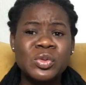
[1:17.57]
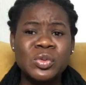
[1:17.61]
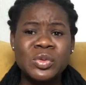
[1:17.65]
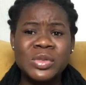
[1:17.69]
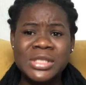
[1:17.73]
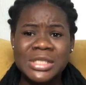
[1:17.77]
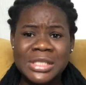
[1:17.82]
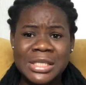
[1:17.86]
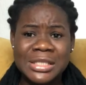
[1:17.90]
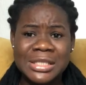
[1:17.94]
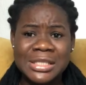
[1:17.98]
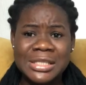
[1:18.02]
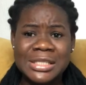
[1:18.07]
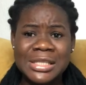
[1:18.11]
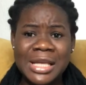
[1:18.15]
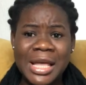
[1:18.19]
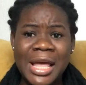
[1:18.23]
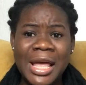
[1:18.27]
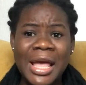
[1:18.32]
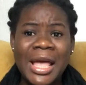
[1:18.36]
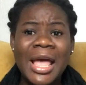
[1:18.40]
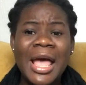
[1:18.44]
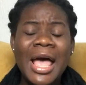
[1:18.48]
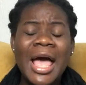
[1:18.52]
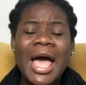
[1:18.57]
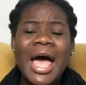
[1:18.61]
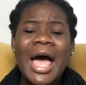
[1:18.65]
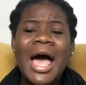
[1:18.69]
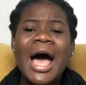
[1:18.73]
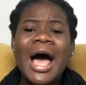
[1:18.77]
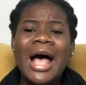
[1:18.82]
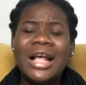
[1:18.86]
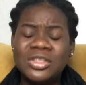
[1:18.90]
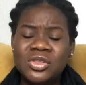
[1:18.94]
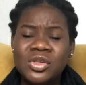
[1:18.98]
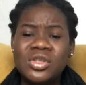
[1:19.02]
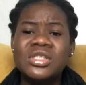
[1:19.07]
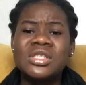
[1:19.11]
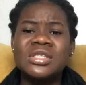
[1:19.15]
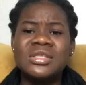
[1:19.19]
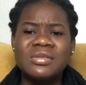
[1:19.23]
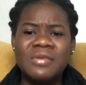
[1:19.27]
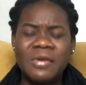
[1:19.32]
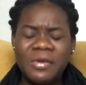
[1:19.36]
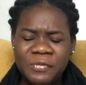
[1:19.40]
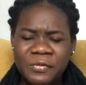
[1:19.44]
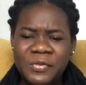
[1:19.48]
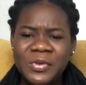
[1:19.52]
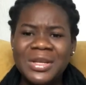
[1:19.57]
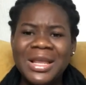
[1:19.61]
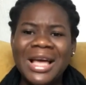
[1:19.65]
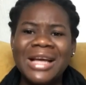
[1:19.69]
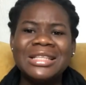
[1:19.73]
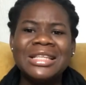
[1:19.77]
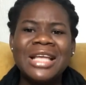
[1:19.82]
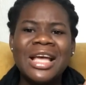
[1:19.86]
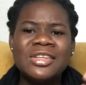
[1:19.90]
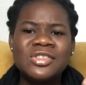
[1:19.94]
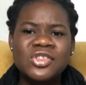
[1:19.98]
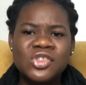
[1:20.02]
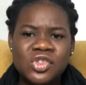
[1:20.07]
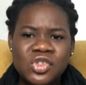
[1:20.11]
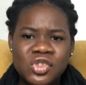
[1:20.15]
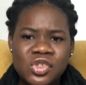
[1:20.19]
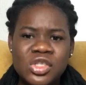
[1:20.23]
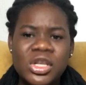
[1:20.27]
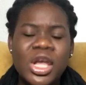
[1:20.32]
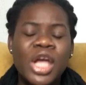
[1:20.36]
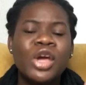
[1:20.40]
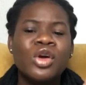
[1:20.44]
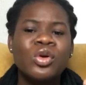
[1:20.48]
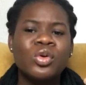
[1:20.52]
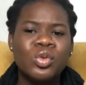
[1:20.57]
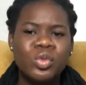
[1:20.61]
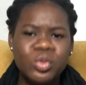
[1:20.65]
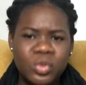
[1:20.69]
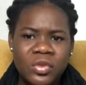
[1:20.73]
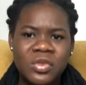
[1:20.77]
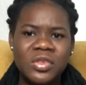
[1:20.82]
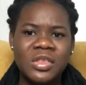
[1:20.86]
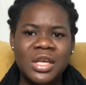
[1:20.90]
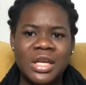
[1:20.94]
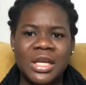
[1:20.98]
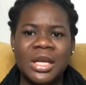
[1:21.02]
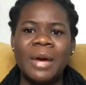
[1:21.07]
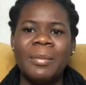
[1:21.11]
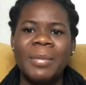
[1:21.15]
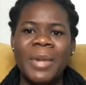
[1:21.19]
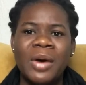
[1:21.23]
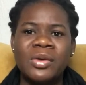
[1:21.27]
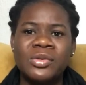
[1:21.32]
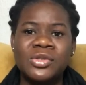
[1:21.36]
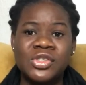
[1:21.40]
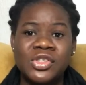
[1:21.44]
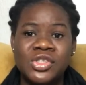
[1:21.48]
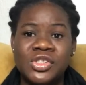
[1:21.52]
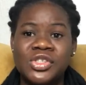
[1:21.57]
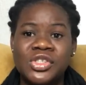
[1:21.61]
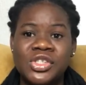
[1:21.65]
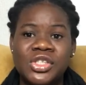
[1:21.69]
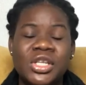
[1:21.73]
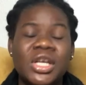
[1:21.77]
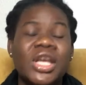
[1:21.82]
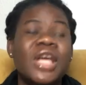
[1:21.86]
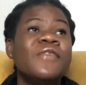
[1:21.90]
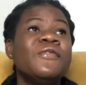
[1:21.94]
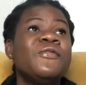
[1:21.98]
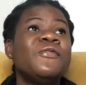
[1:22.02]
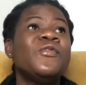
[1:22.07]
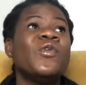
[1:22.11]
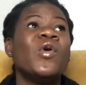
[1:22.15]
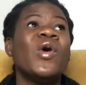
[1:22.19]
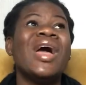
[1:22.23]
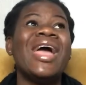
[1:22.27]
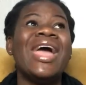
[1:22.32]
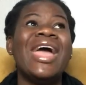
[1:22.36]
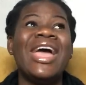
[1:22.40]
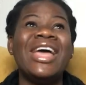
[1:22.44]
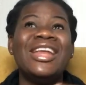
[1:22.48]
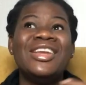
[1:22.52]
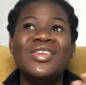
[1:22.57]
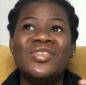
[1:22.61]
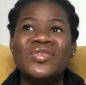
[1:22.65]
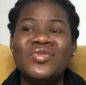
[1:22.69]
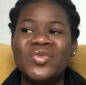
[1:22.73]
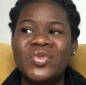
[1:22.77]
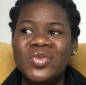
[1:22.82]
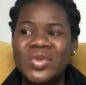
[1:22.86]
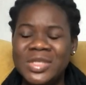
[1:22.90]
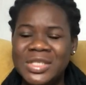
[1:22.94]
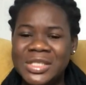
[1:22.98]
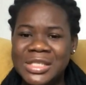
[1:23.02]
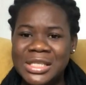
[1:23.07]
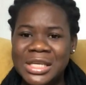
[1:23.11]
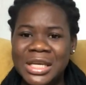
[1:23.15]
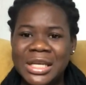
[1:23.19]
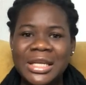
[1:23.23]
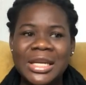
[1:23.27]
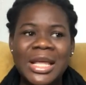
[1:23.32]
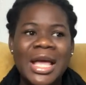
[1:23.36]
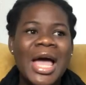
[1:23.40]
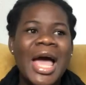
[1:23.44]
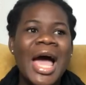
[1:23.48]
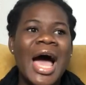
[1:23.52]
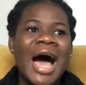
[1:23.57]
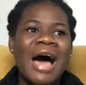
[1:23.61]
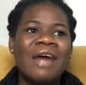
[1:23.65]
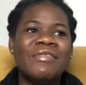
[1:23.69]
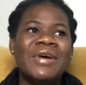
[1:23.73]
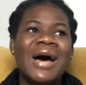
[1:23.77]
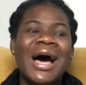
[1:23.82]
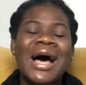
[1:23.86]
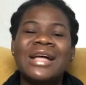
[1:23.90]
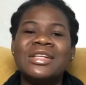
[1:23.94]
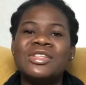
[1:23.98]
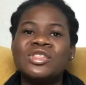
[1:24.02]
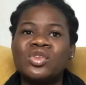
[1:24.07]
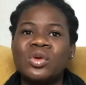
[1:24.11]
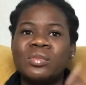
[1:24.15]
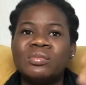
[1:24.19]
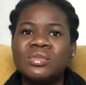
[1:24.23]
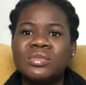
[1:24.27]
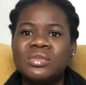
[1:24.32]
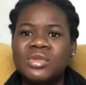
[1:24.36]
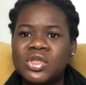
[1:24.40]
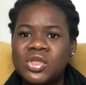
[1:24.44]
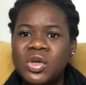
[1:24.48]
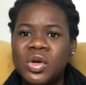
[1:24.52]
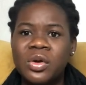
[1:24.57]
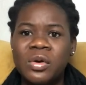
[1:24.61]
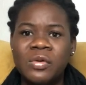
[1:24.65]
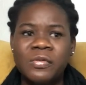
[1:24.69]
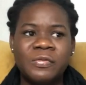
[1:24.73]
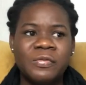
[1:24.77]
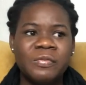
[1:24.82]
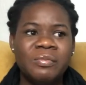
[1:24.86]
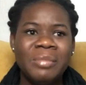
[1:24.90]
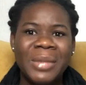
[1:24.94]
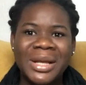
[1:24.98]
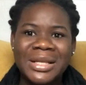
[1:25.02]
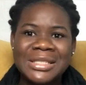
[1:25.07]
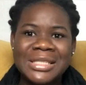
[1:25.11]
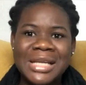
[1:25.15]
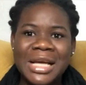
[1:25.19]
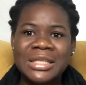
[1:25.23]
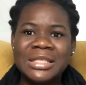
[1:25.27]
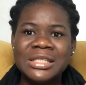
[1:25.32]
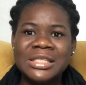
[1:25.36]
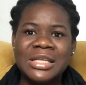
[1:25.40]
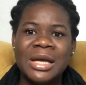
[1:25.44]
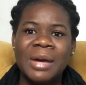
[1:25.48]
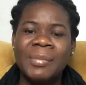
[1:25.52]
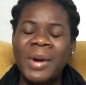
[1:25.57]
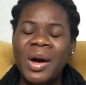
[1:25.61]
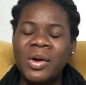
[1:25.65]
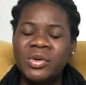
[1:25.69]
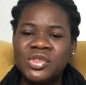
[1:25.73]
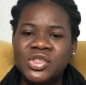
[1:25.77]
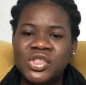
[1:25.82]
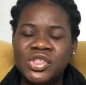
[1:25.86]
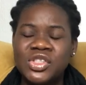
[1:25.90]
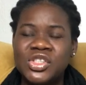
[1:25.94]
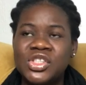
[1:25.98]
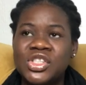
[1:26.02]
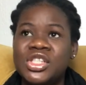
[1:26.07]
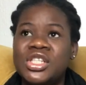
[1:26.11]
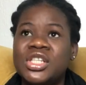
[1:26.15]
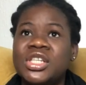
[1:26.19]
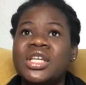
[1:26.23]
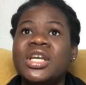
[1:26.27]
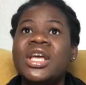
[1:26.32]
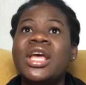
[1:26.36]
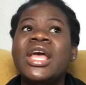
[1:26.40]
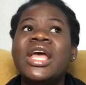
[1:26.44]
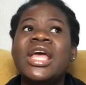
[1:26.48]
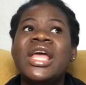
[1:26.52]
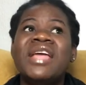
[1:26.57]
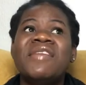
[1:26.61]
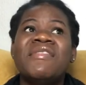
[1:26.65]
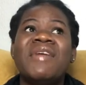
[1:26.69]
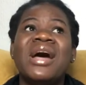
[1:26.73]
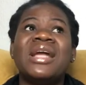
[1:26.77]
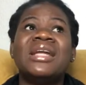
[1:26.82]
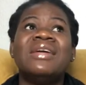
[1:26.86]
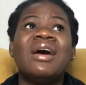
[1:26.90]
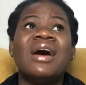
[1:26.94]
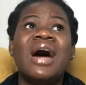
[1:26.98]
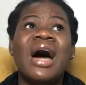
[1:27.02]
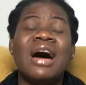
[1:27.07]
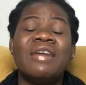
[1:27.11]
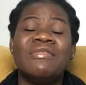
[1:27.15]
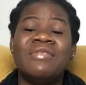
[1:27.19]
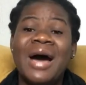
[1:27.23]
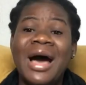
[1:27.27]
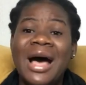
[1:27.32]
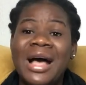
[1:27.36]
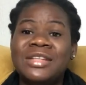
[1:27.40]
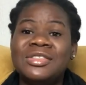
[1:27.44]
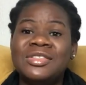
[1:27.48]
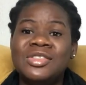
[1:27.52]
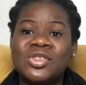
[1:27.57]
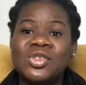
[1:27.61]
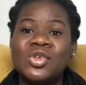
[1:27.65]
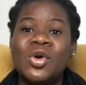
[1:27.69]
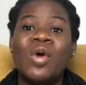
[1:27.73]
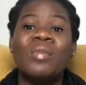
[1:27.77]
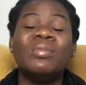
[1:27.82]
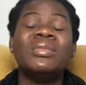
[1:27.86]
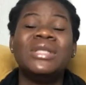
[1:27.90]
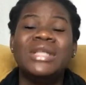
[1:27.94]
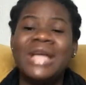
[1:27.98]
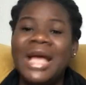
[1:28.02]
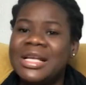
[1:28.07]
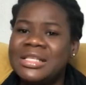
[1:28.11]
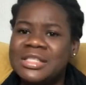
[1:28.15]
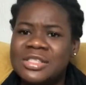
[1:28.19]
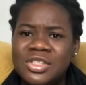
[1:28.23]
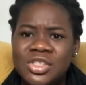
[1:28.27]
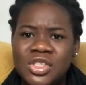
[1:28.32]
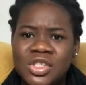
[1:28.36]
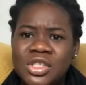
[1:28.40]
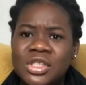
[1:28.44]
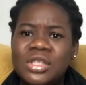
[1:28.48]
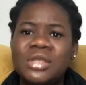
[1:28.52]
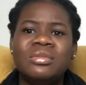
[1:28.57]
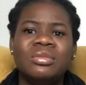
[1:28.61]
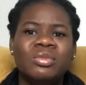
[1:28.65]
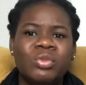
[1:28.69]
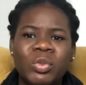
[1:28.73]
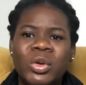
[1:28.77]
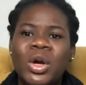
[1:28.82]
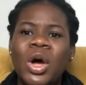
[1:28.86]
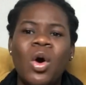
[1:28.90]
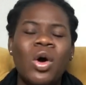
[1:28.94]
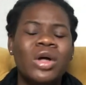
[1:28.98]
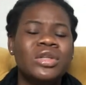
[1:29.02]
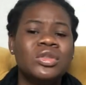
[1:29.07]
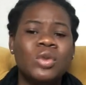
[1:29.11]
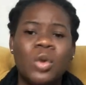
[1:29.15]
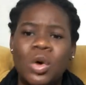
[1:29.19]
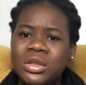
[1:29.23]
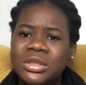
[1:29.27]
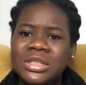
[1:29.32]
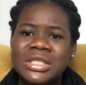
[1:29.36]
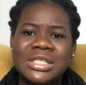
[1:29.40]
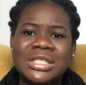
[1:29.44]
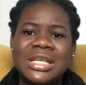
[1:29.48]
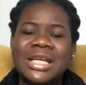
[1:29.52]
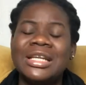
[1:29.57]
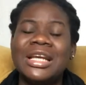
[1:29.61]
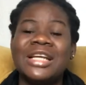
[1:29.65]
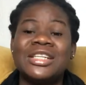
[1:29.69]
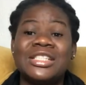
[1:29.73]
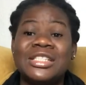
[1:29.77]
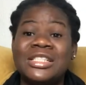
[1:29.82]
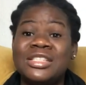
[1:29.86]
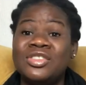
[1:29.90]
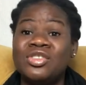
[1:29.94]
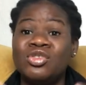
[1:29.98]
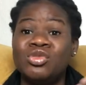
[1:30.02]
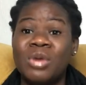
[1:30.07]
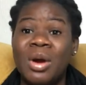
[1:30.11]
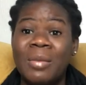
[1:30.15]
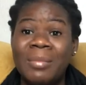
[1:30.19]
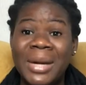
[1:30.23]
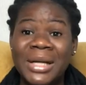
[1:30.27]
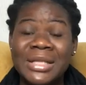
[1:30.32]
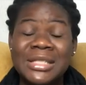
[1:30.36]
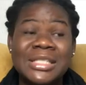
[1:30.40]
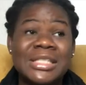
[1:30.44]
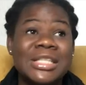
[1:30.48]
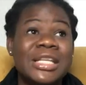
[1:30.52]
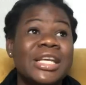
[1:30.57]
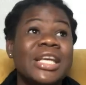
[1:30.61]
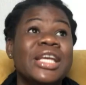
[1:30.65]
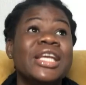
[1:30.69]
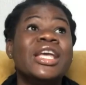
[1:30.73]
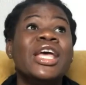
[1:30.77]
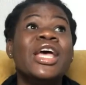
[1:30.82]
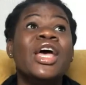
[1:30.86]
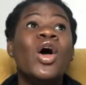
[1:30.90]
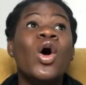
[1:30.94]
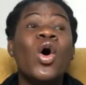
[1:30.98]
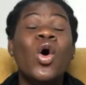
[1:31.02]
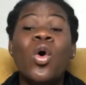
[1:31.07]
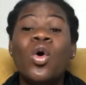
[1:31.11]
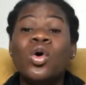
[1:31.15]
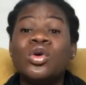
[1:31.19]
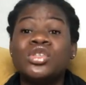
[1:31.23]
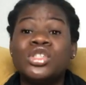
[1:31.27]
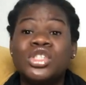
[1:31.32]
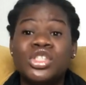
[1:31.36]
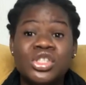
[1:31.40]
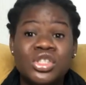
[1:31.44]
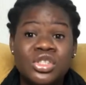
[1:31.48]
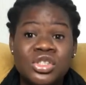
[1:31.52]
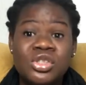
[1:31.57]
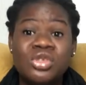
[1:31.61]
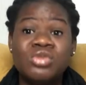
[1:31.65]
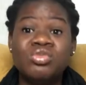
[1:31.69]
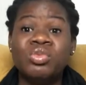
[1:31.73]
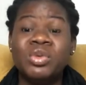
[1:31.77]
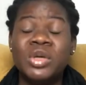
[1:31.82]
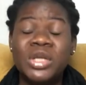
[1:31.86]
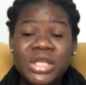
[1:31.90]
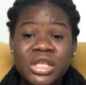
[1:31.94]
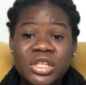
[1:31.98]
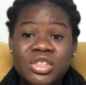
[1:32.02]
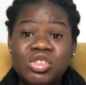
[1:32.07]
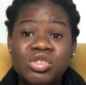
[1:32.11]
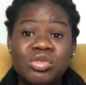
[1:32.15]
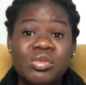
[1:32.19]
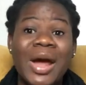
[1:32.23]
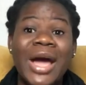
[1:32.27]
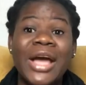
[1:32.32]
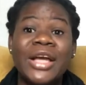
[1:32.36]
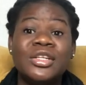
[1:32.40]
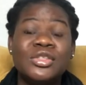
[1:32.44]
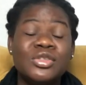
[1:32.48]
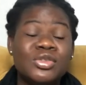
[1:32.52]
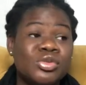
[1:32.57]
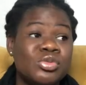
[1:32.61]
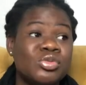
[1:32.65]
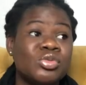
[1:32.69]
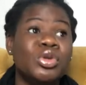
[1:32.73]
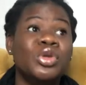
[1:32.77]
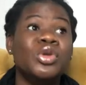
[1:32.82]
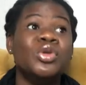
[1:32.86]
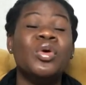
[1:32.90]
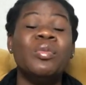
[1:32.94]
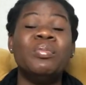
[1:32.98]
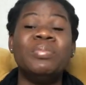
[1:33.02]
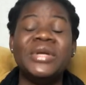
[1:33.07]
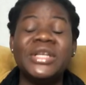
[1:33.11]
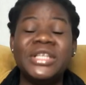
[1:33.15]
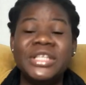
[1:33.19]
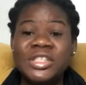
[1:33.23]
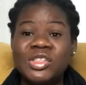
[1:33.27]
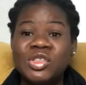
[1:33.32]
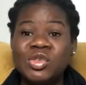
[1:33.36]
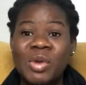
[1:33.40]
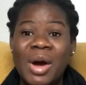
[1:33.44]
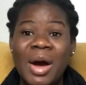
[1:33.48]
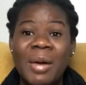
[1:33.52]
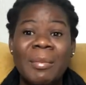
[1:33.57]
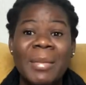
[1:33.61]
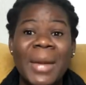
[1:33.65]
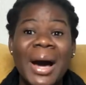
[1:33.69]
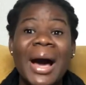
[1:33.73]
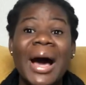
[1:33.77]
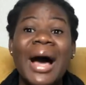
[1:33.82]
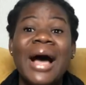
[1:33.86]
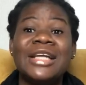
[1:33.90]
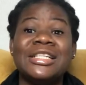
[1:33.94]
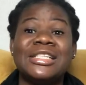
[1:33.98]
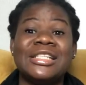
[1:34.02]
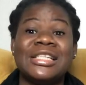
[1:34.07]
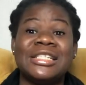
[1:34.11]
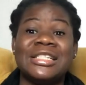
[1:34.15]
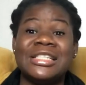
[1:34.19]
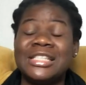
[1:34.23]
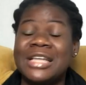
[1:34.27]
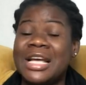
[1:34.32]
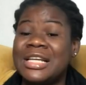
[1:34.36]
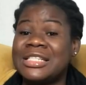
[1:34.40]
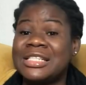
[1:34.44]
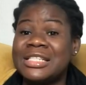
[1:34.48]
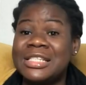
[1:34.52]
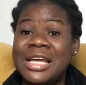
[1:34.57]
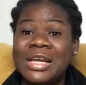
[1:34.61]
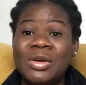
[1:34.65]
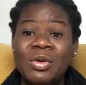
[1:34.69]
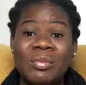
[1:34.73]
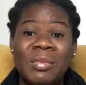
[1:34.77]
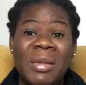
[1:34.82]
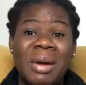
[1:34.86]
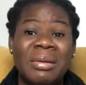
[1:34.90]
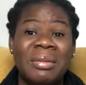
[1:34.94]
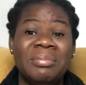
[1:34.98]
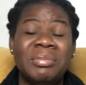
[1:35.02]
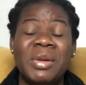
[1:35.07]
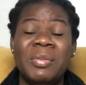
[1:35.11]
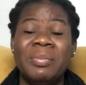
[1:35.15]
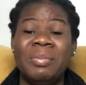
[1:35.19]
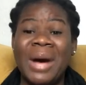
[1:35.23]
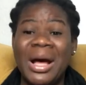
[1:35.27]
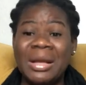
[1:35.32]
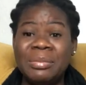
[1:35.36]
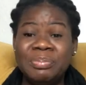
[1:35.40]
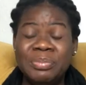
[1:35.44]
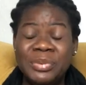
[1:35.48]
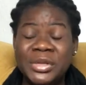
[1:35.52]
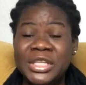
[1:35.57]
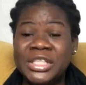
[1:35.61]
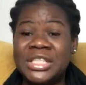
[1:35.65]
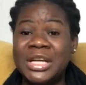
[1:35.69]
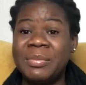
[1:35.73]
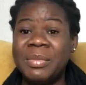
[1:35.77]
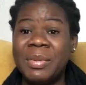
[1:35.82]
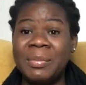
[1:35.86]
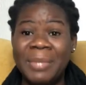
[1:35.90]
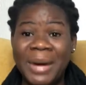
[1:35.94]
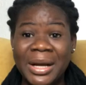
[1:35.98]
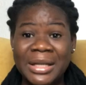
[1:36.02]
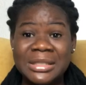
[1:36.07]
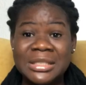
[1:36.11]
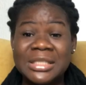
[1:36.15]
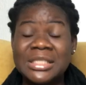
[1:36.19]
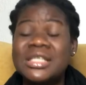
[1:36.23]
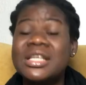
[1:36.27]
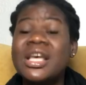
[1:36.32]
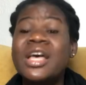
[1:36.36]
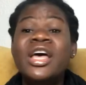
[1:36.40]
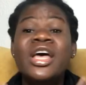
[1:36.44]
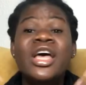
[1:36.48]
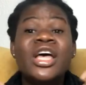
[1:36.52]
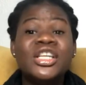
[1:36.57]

so sincere. I just feel like there's a good thing about Chichi. If for any reason I've had some sort of mentality about Chichi, if I've had some, yes, we all understand that she's dramatic, or she's really trying to, you know, be the drama. She has said, oh, I'm a bad bitch, I'm a bad this.